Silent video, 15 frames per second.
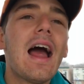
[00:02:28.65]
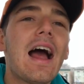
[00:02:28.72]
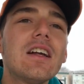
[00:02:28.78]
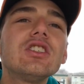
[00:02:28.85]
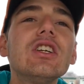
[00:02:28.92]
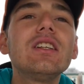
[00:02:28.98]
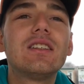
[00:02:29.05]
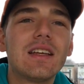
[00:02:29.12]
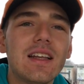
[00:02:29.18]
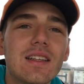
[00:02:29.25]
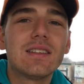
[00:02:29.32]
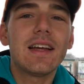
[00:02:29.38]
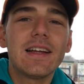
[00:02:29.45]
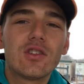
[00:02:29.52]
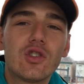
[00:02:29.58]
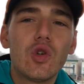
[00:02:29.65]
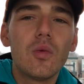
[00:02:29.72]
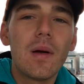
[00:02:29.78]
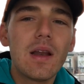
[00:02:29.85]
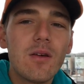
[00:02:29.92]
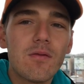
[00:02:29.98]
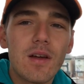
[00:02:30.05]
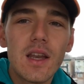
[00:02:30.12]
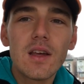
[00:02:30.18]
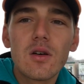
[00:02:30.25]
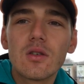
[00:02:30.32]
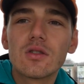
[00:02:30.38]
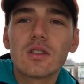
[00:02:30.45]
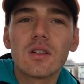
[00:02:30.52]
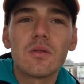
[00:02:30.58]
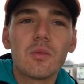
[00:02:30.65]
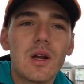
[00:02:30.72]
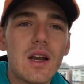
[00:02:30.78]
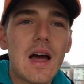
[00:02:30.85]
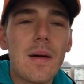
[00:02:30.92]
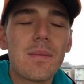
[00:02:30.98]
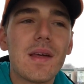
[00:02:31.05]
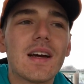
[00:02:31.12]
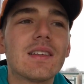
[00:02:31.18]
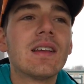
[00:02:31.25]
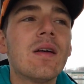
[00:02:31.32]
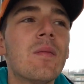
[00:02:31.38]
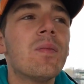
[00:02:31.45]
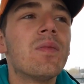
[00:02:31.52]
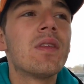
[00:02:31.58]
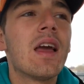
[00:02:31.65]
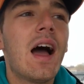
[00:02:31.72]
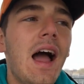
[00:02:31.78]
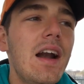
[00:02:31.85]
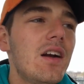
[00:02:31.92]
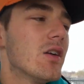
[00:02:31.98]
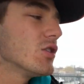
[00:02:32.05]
actually didn't take too many videos or and whatnot because, I don't